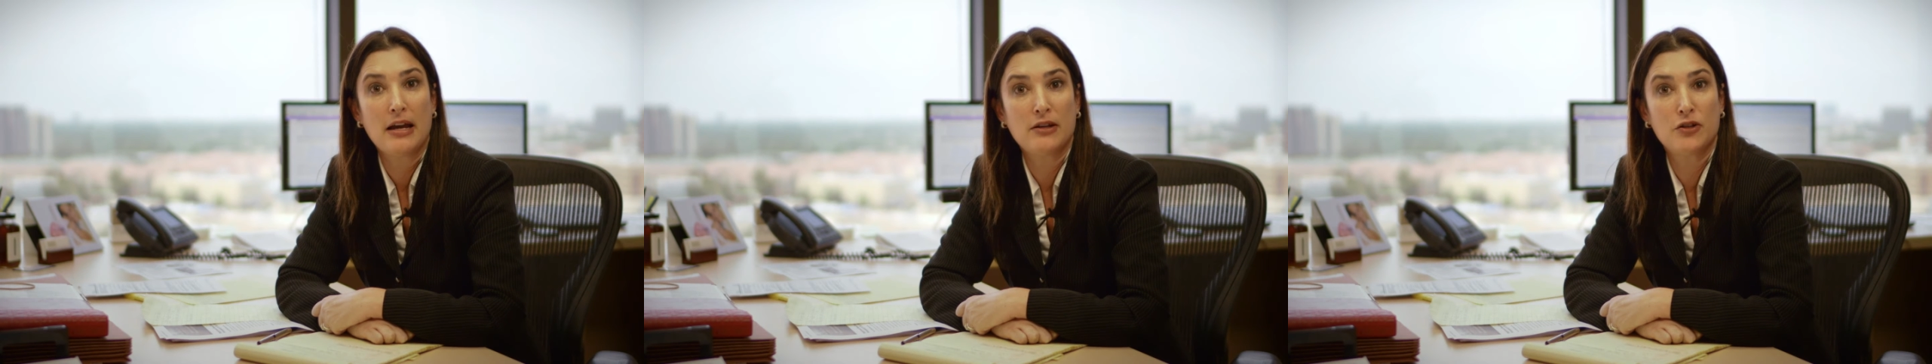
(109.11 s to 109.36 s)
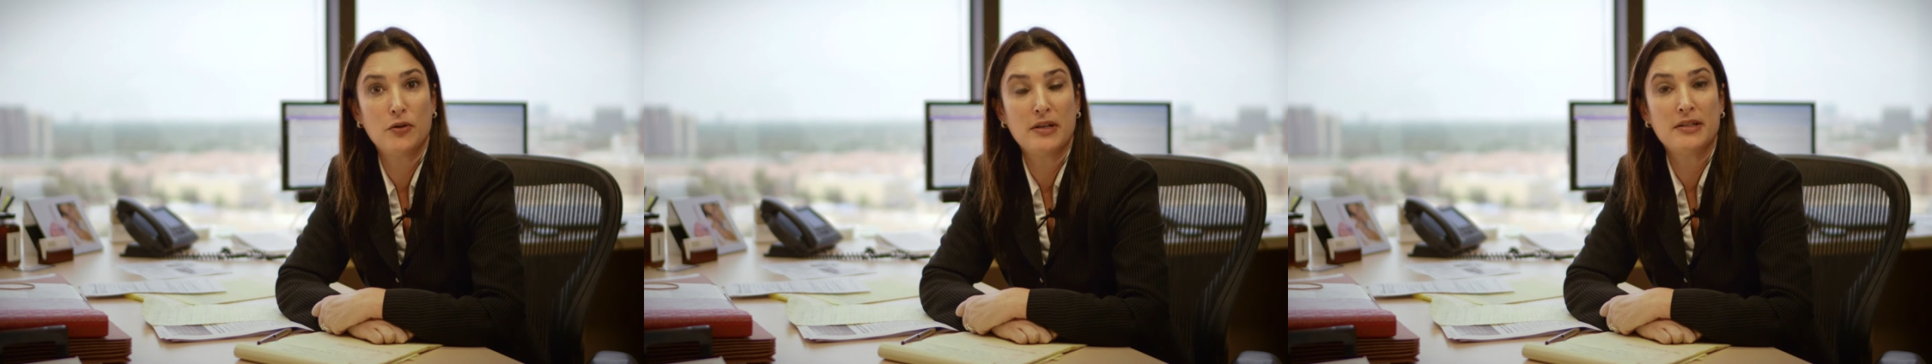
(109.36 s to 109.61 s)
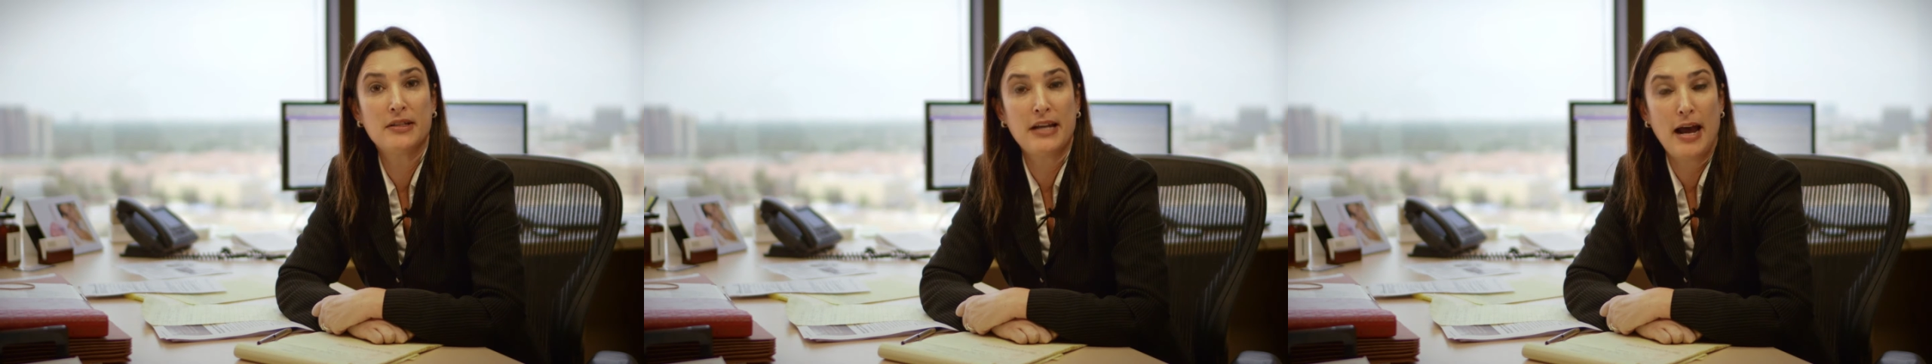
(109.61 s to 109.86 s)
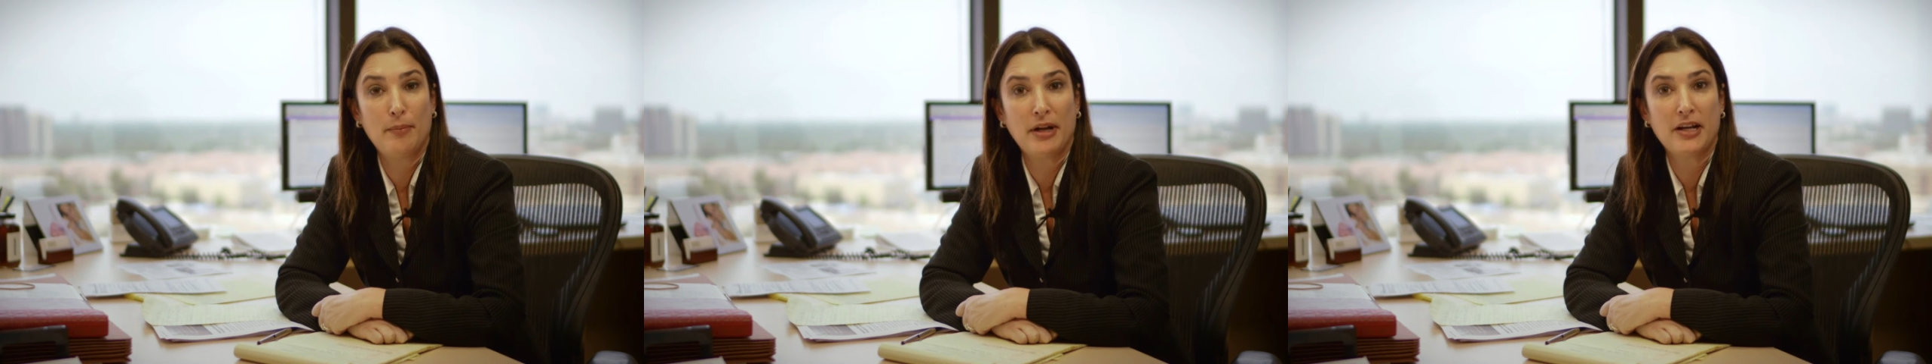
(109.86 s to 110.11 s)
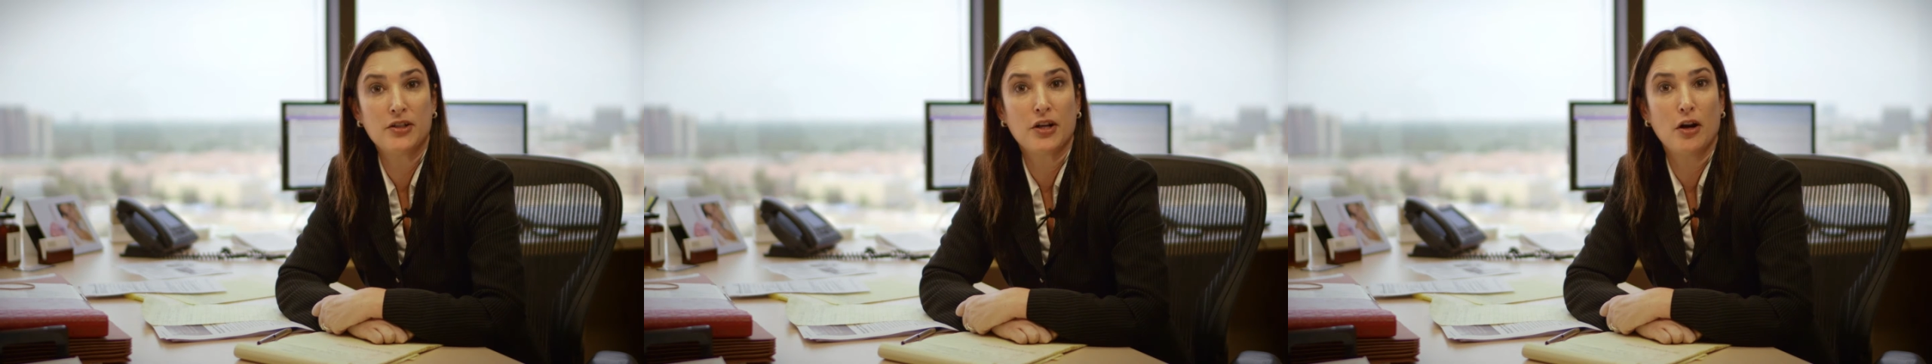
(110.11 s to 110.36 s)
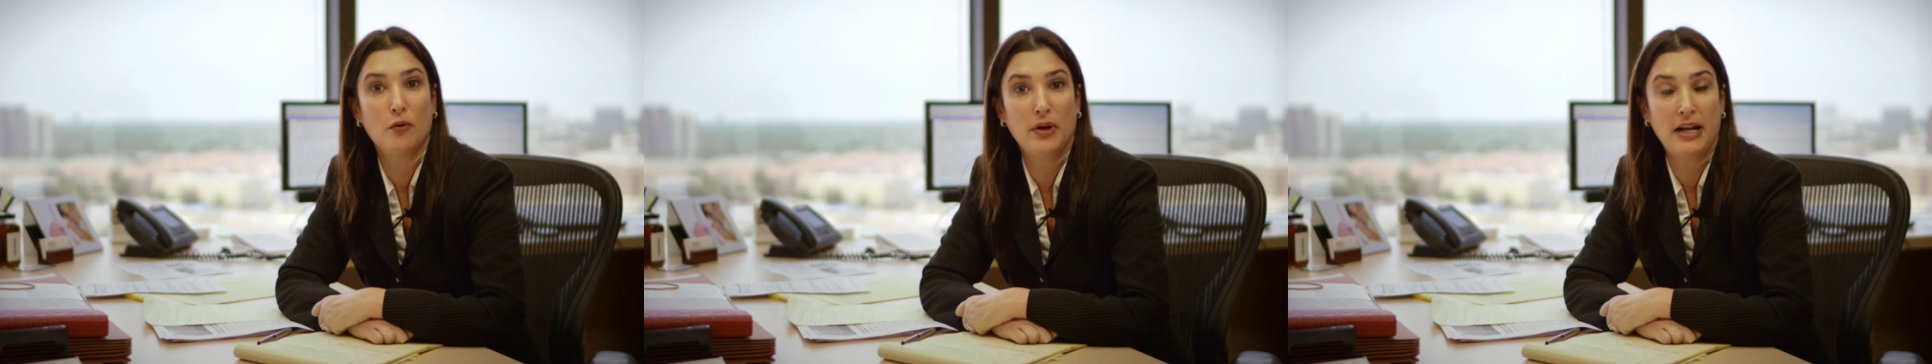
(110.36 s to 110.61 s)
to establish
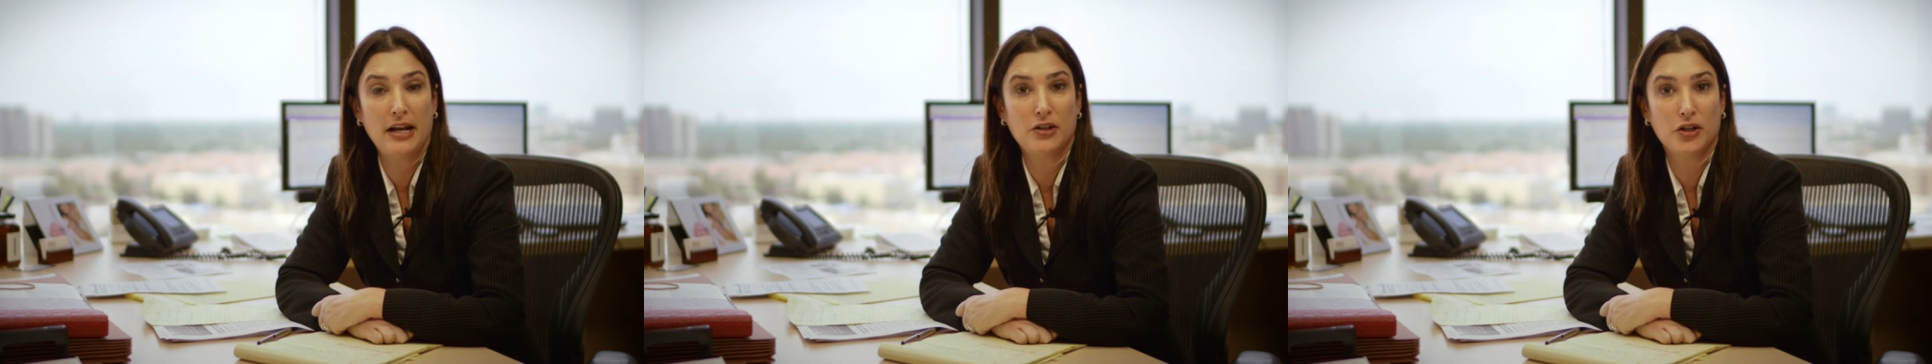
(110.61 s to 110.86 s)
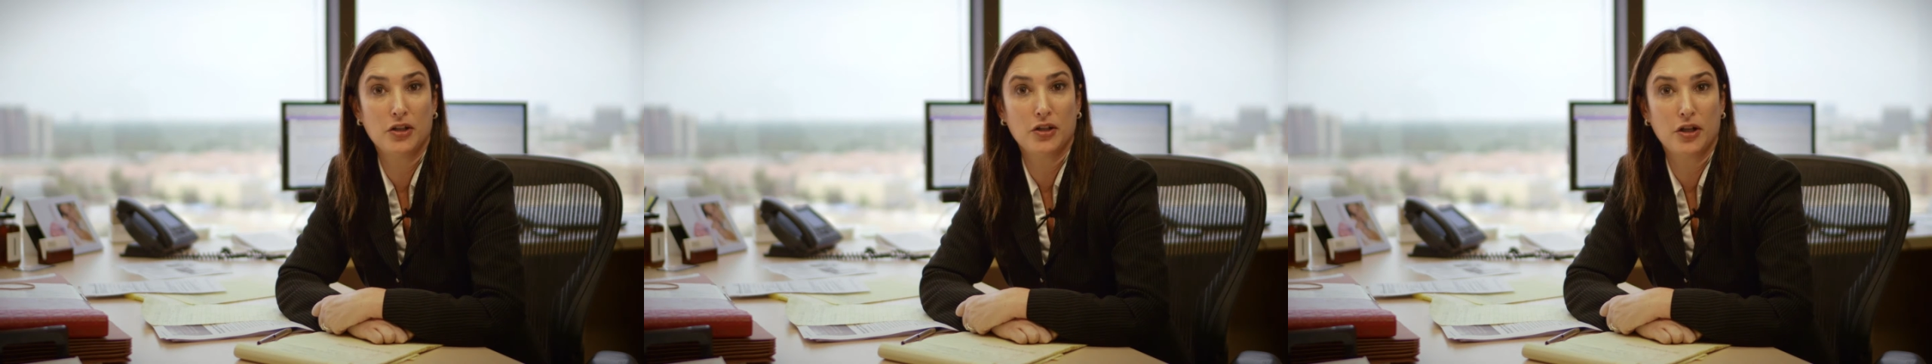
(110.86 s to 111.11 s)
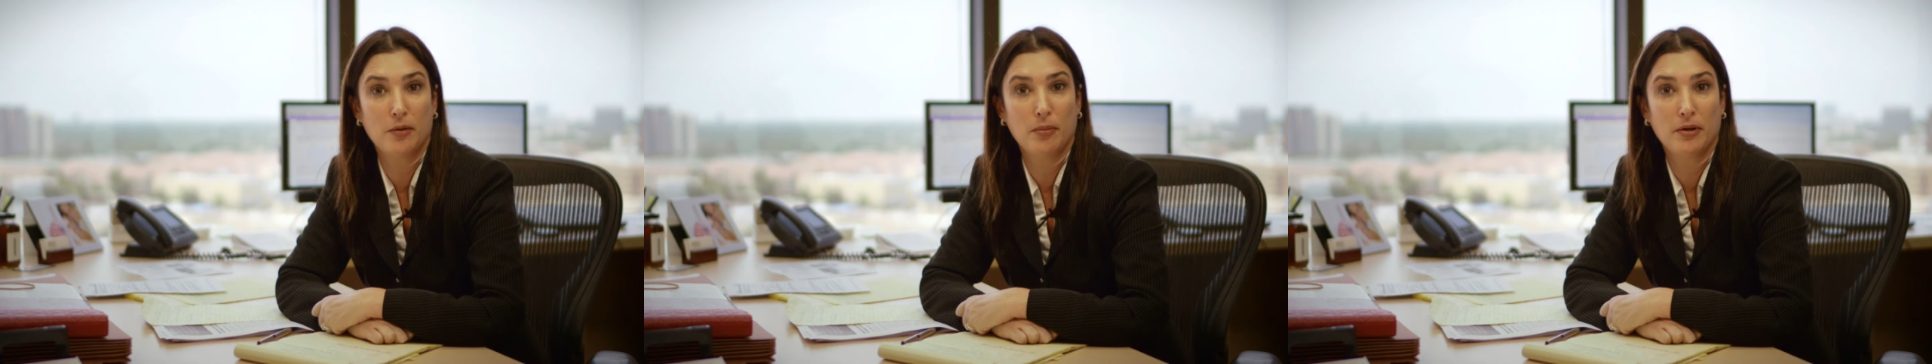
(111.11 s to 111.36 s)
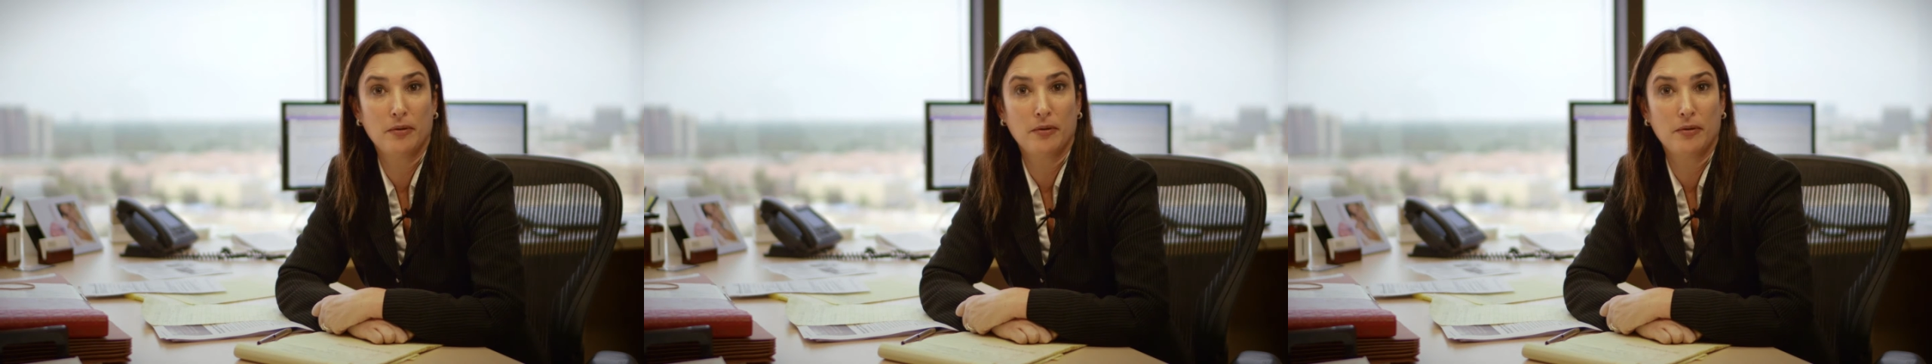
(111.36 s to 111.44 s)
a relationship.